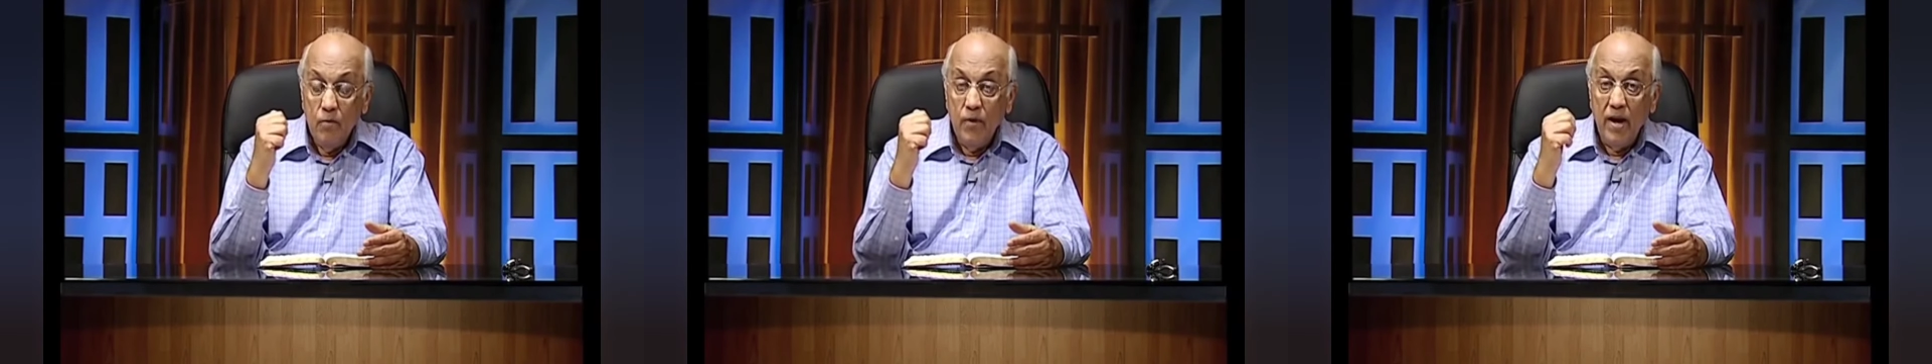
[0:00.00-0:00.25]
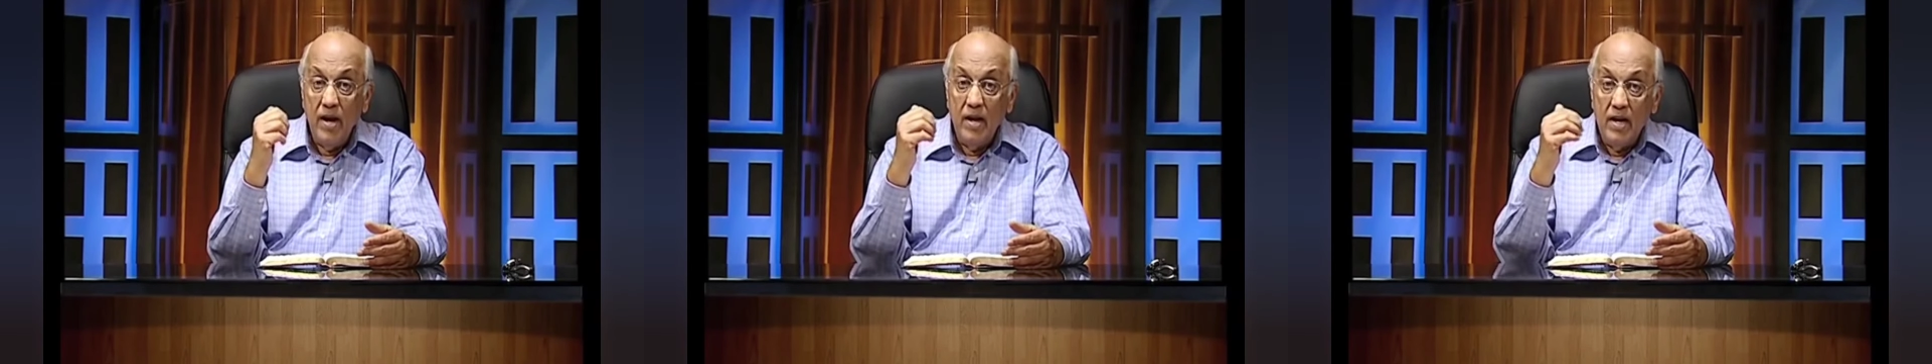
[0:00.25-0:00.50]

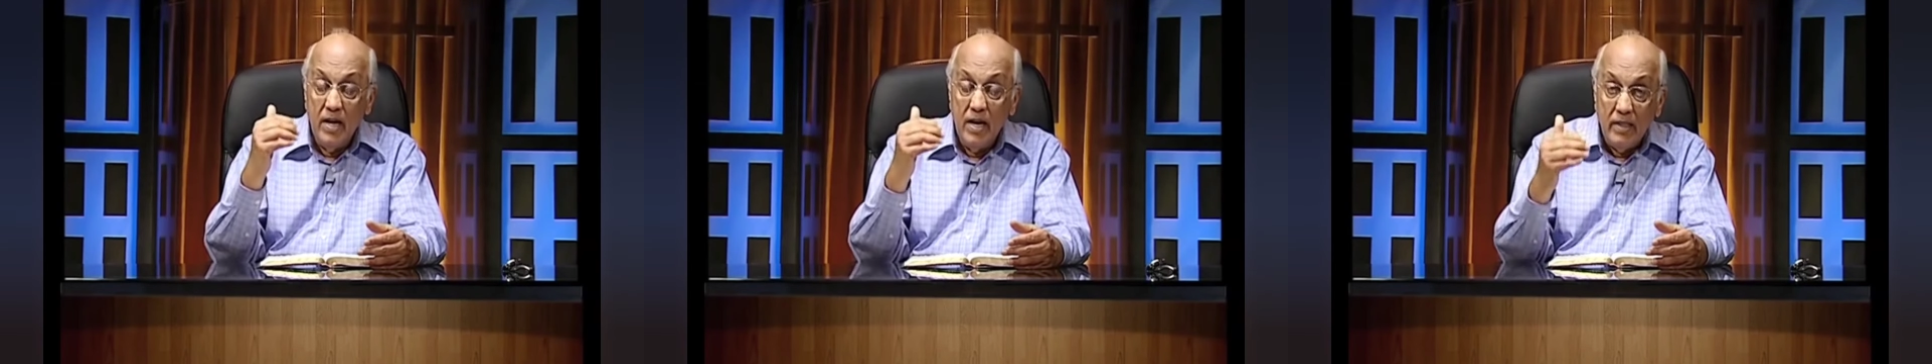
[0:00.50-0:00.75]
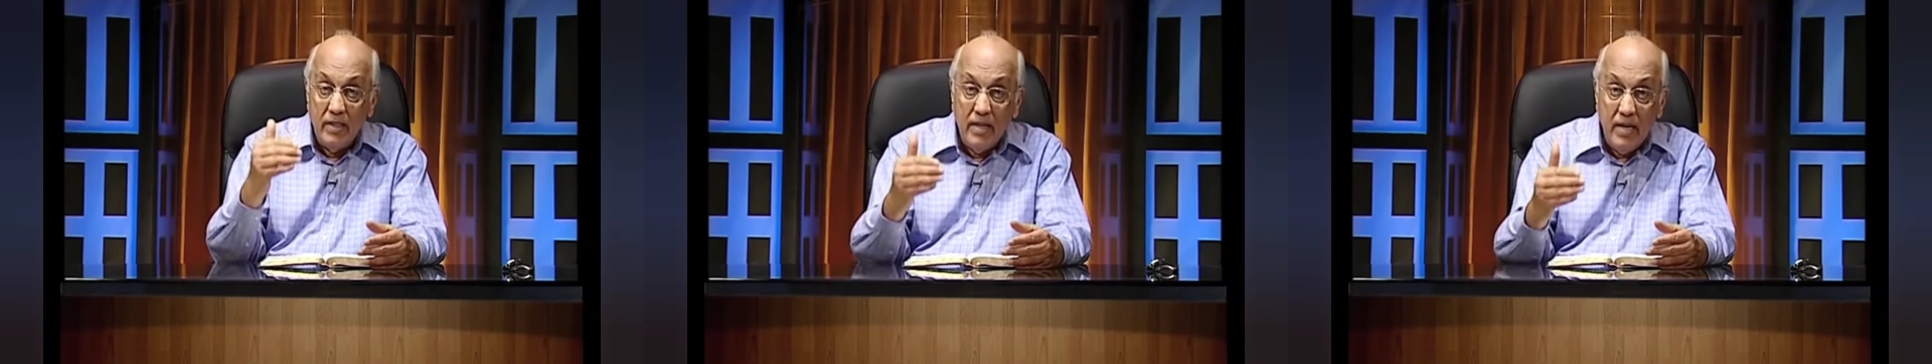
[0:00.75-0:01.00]
where
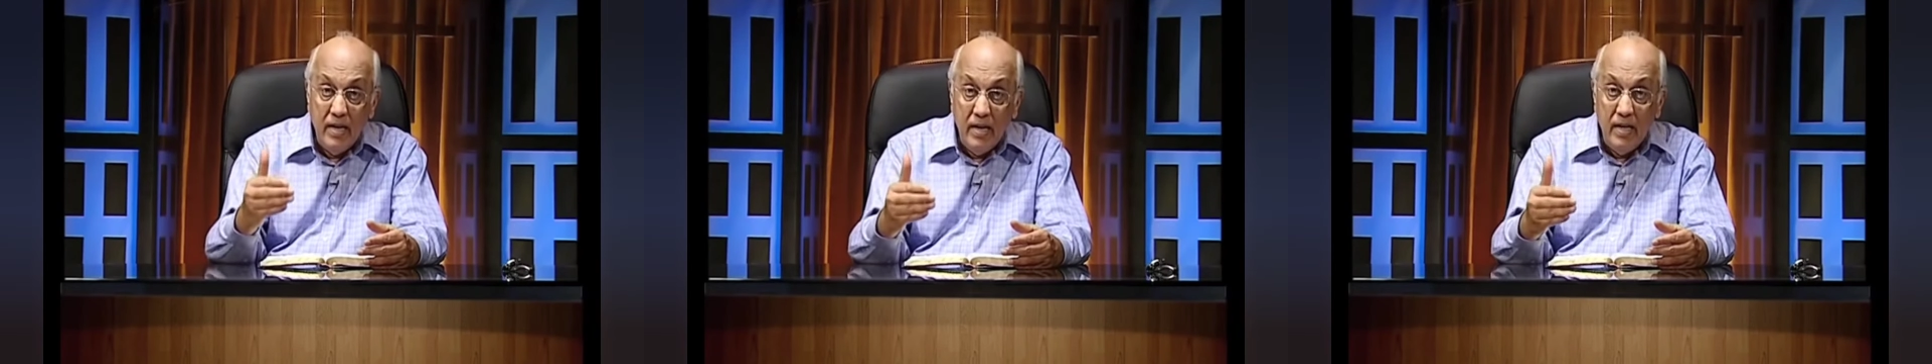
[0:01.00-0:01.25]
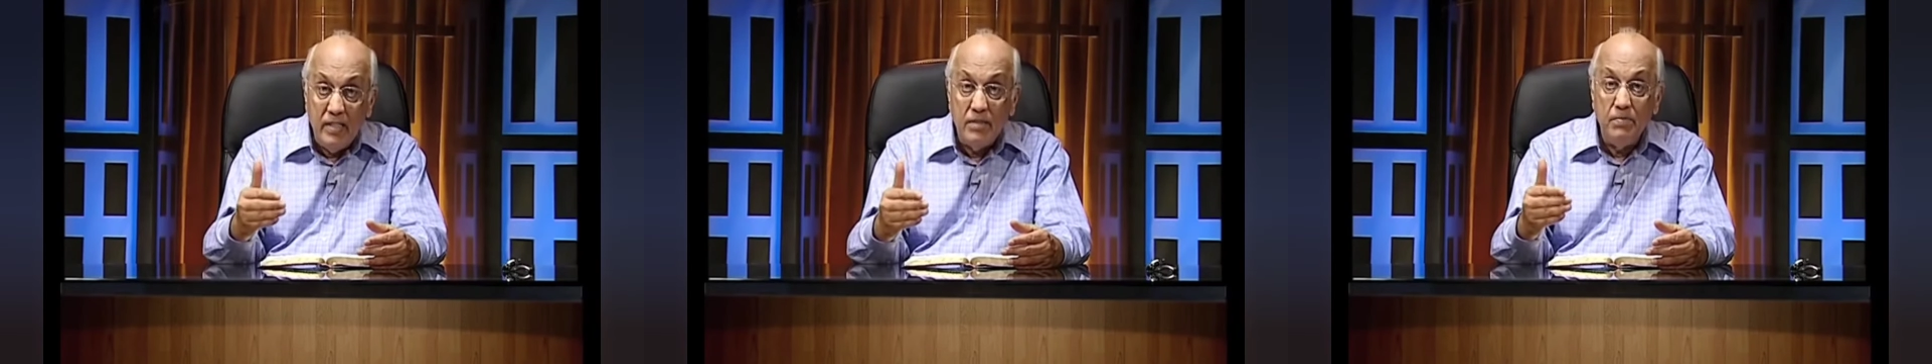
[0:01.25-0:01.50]
earthly
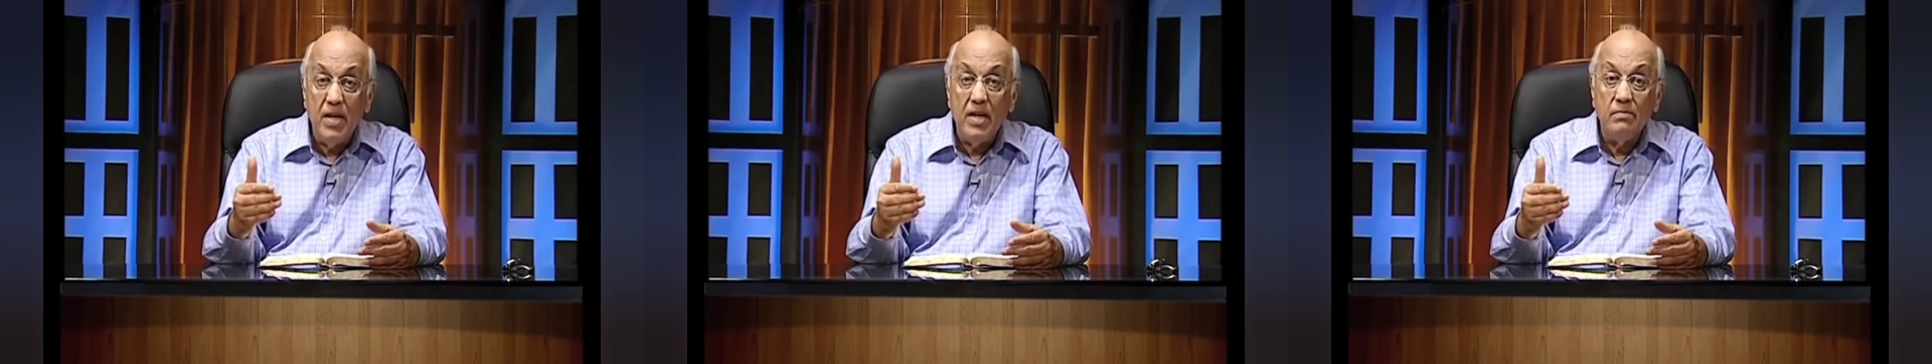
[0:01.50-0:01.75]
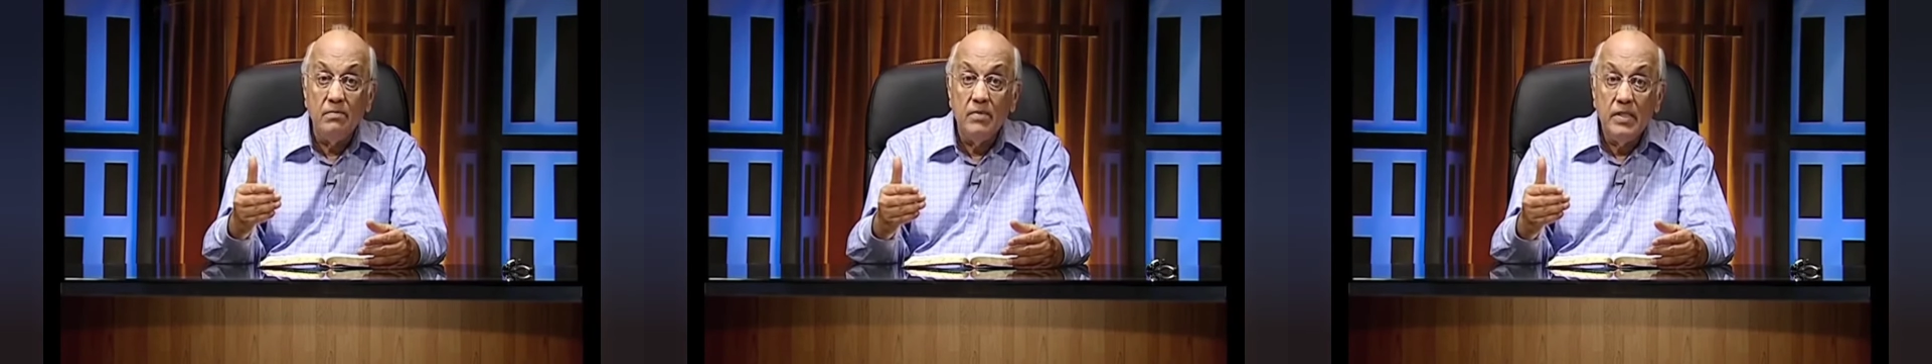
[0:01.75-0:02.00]
needs
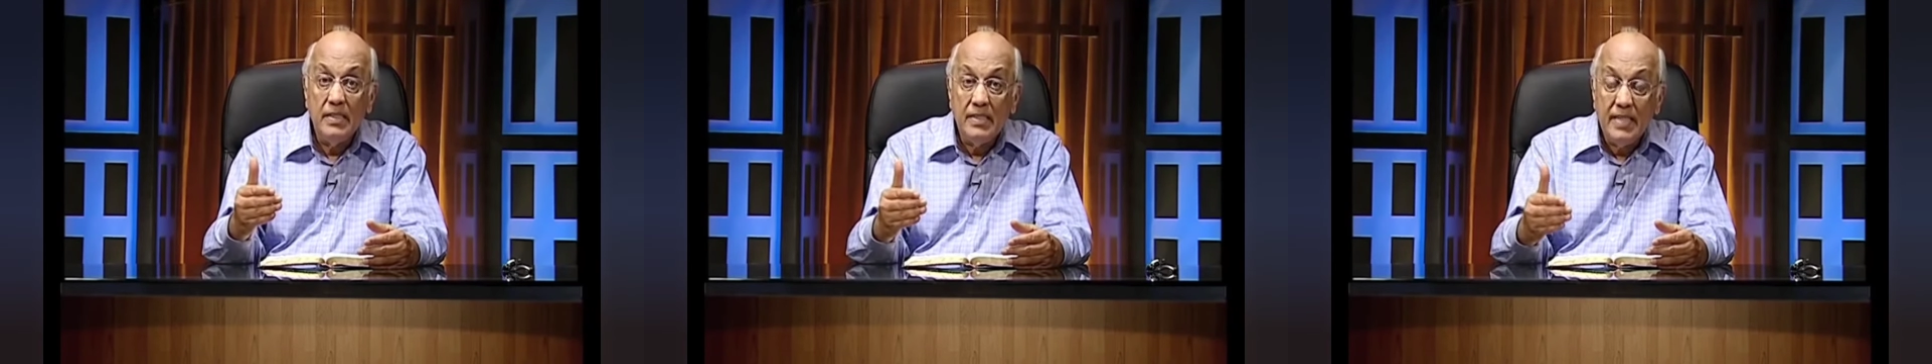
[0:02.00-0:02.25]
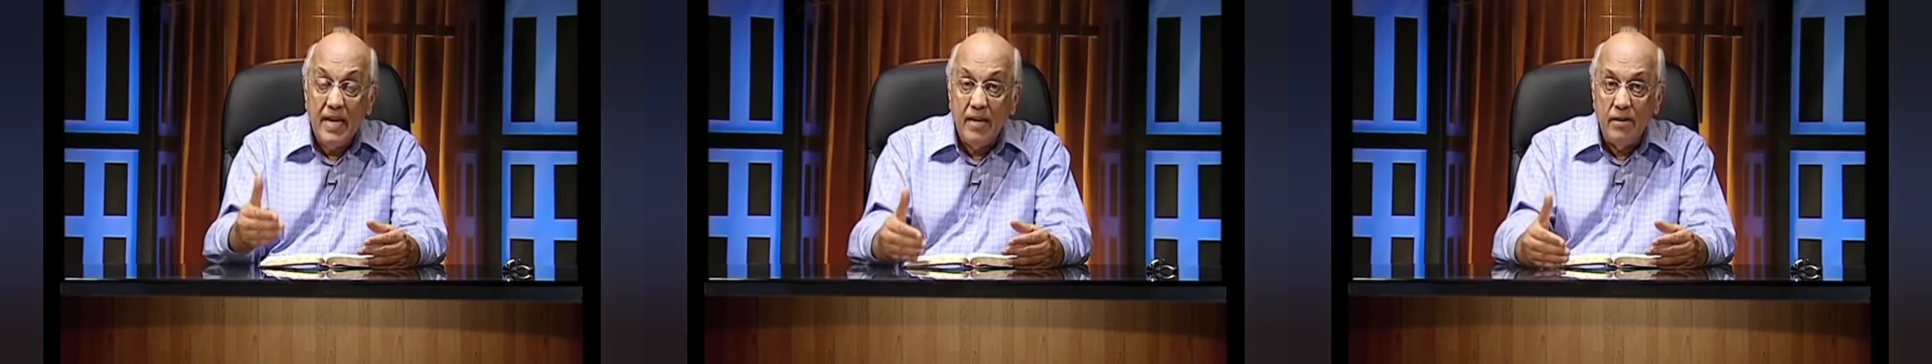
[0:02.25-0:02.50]
become
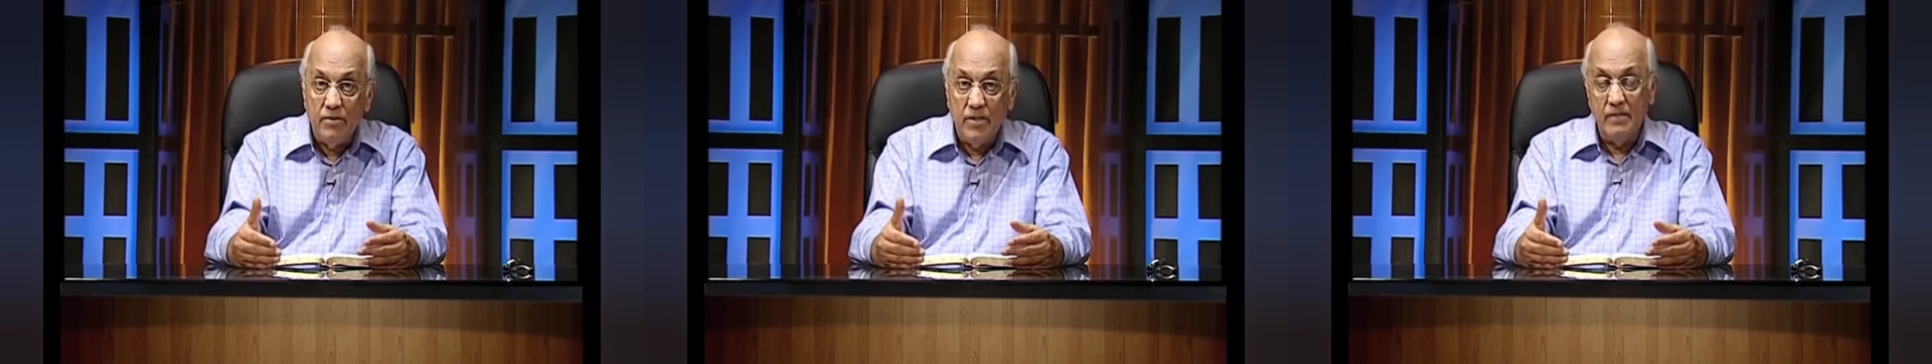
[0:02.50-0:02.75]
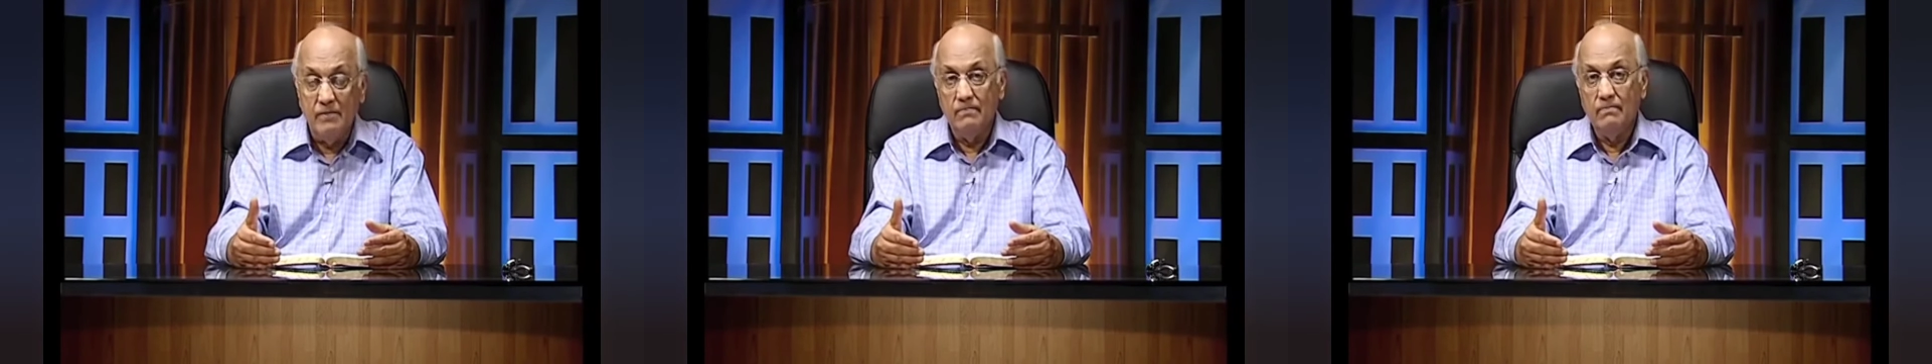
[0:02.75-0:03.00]

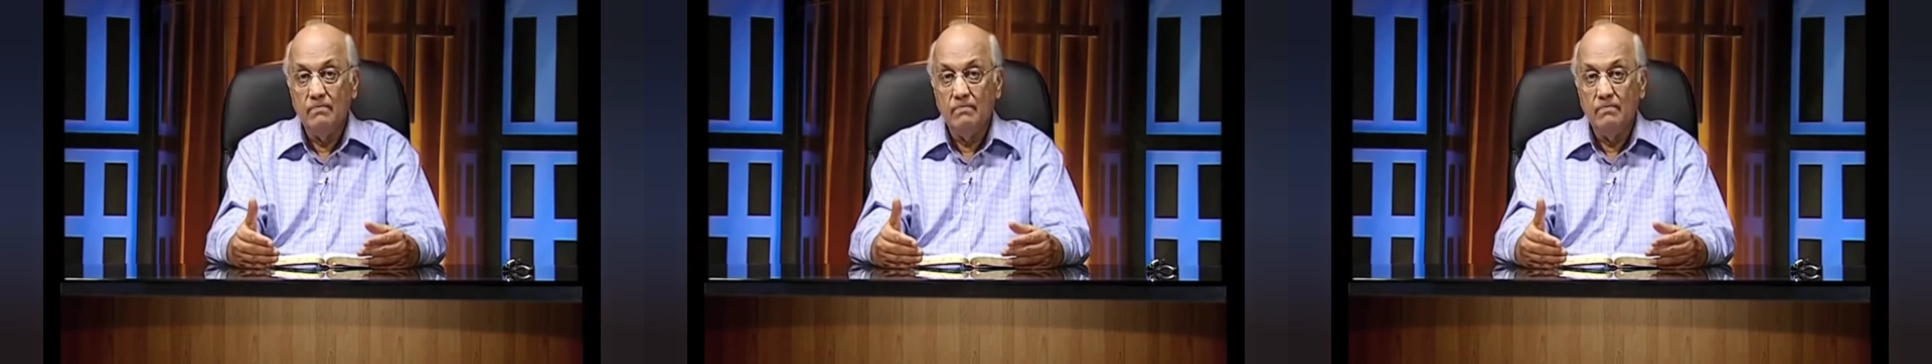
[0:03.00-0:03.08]
secondary.